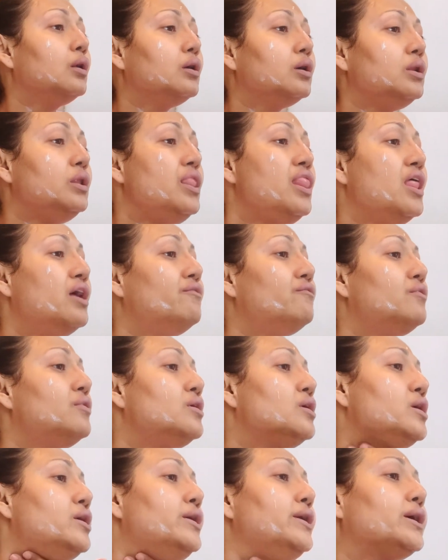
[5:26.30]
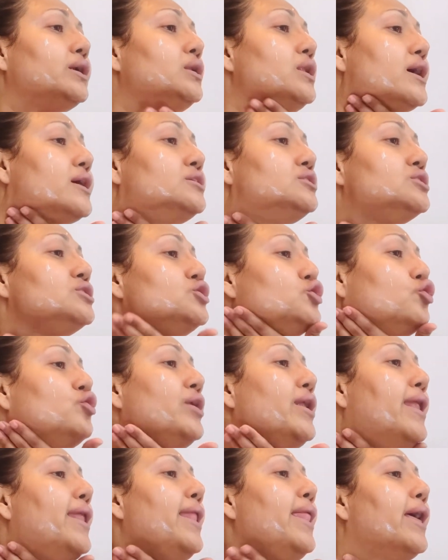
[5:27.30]
Never neglect your
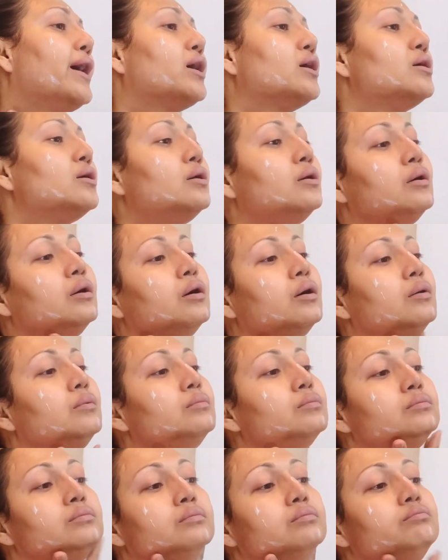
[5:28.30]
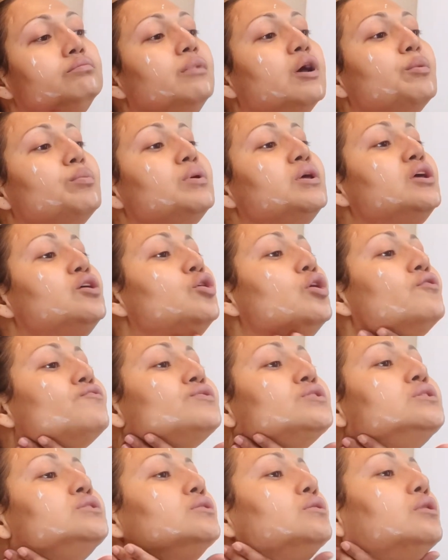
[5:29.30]
neck. We have
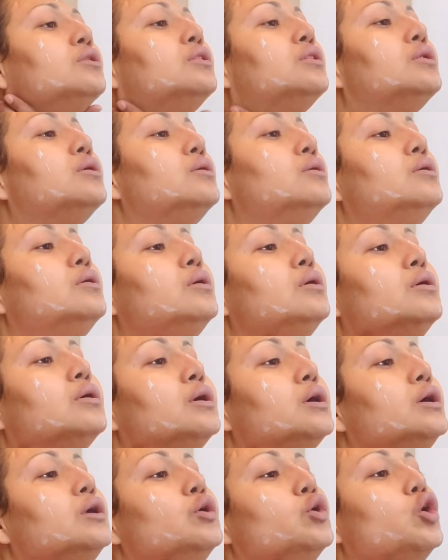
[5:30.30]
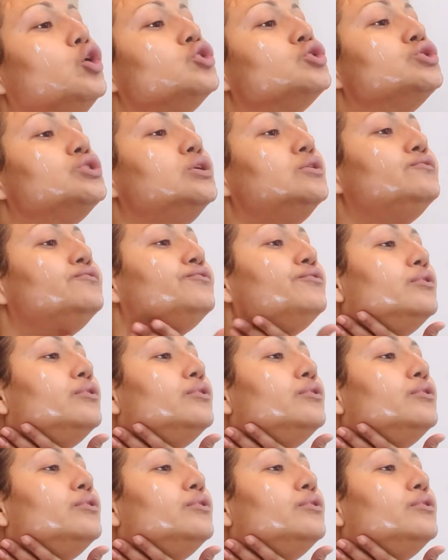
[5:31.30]
seen lots of